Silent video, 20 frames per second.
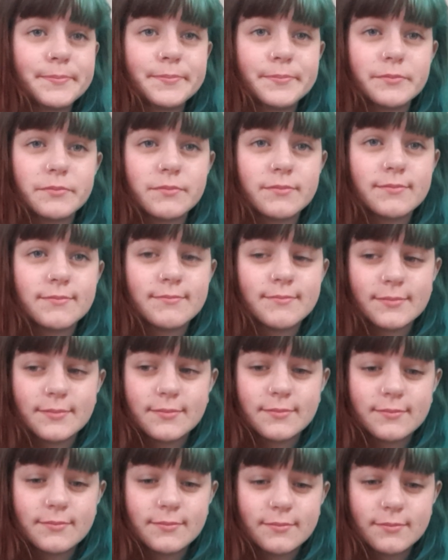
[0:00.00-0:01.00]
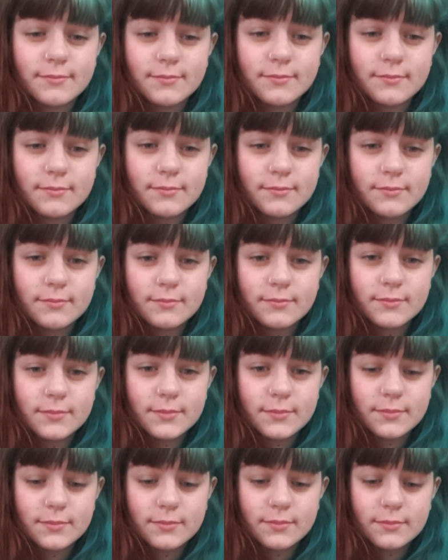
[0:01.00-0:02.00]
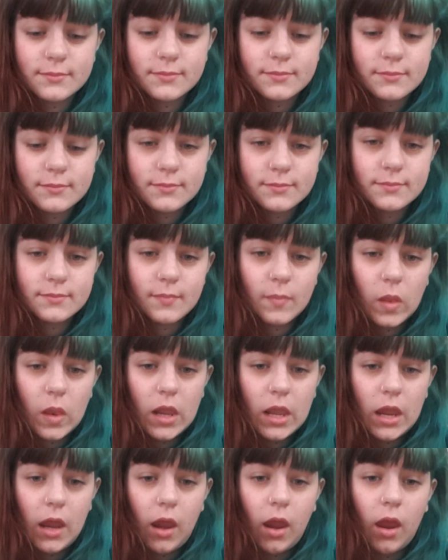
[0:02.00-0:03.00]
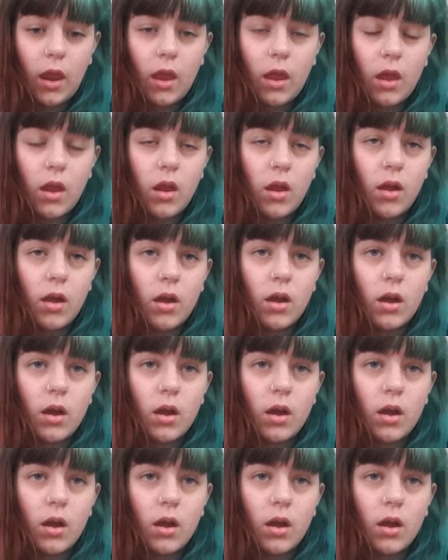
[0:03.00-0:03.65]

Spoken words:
Nothing is said.